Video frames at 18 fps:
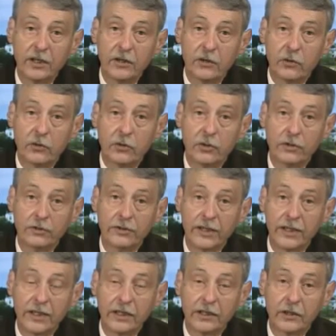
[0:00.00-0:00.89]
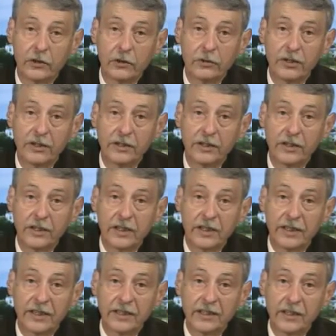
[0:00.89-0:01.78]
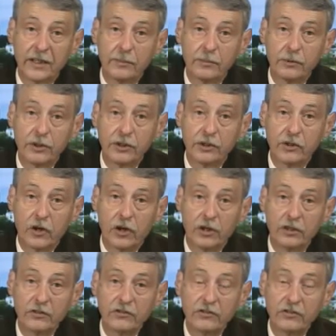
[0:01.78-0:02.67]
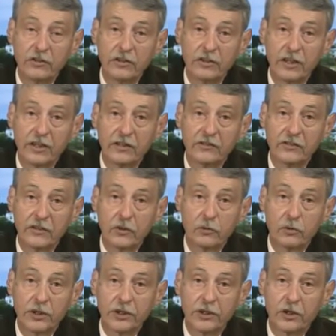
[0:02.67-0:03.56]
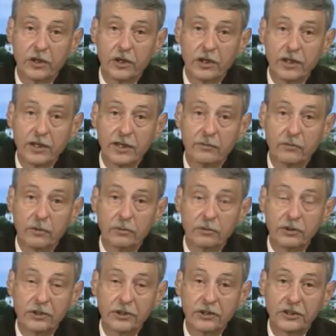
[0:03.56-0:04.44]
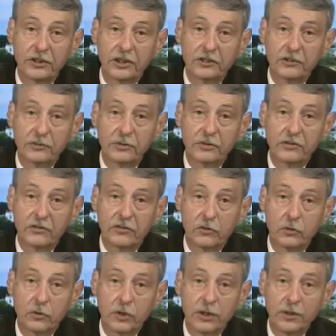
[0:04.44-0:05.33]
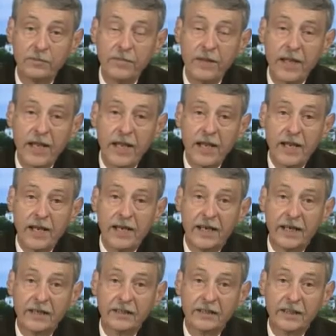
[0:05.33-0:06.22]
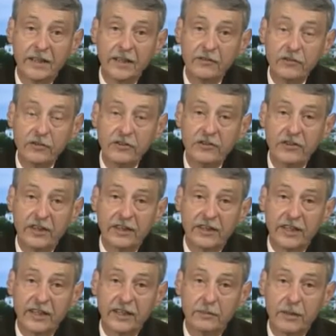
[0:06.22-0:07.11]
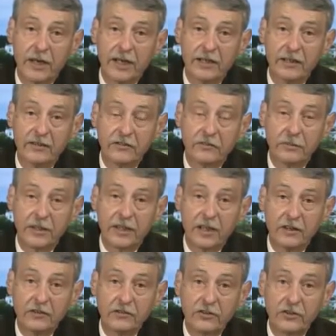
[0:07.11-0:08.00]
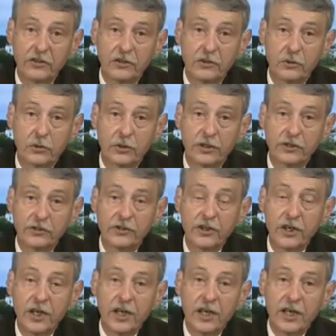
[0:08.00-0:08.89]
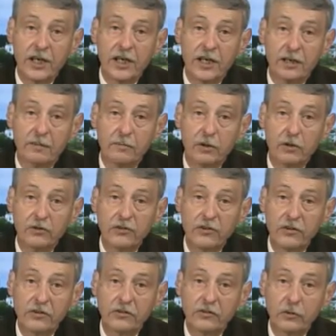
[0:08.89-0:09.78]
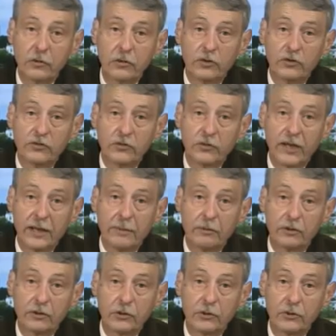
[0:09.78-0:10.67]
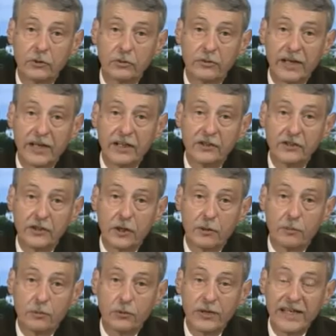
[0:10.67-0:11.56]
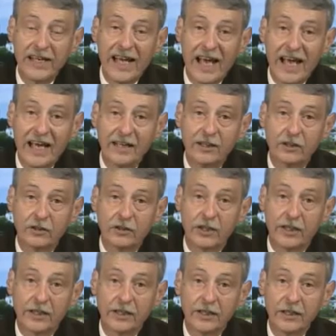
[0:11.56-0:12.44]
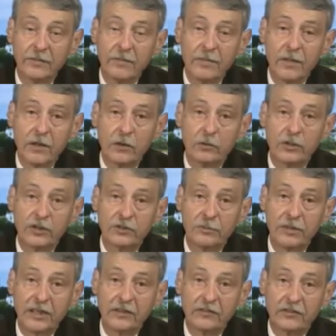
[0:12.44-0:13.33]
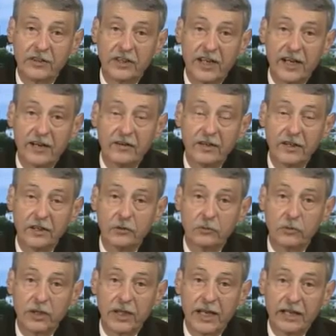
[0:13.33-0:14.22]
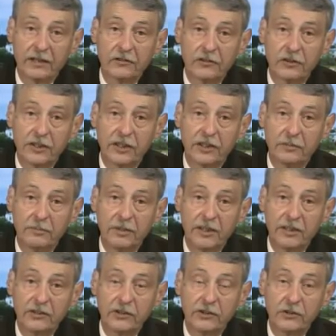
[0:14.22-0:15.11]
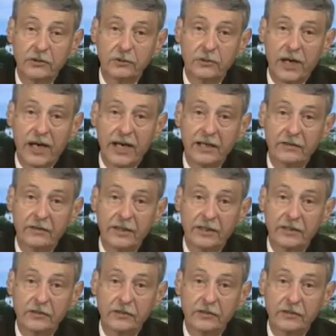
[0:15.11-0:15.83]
or go and get the number and call us and let us know where you are, and we'll put you in touch with the school. And the interesting thing about it is because of the shortage, most of the schools are able to arrange a pre-hire letter, which means a carrier will actually commit to hiring